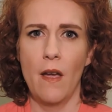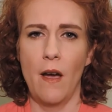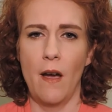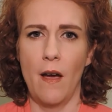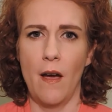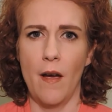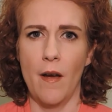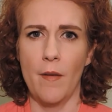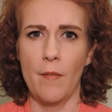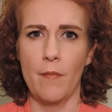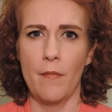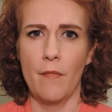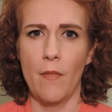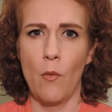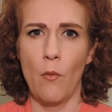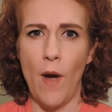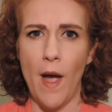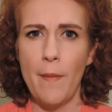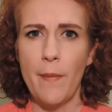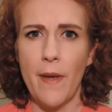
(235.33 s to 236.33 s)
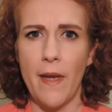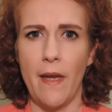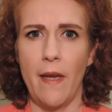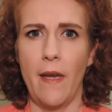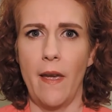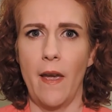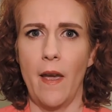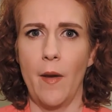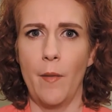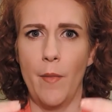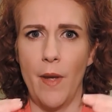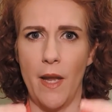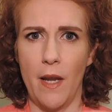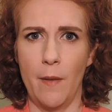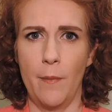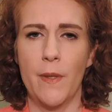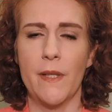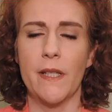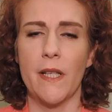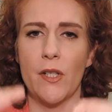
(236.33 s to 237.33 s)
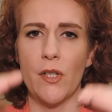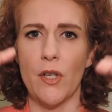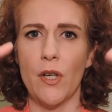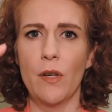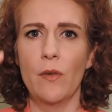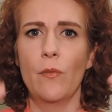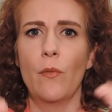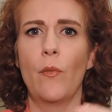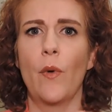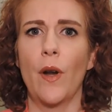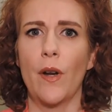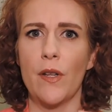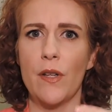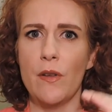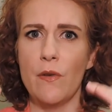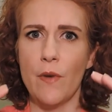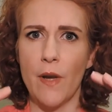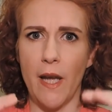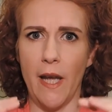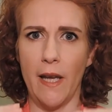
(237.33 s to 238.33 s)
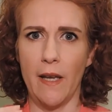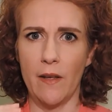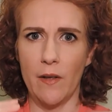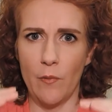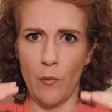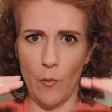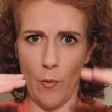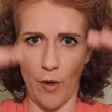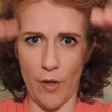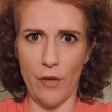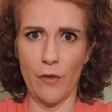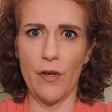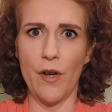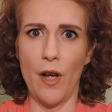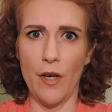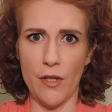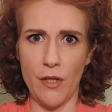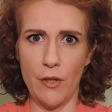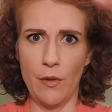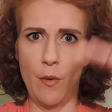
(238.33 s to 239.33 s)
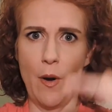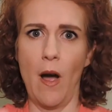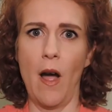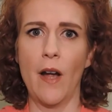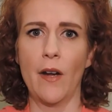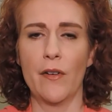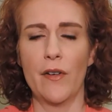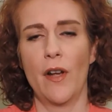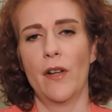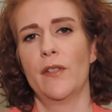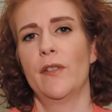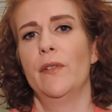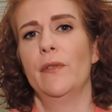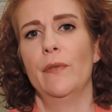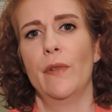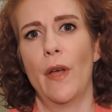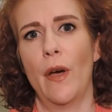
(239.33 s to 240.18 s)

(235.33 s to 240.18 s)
webcam in a position where you're not too high or not too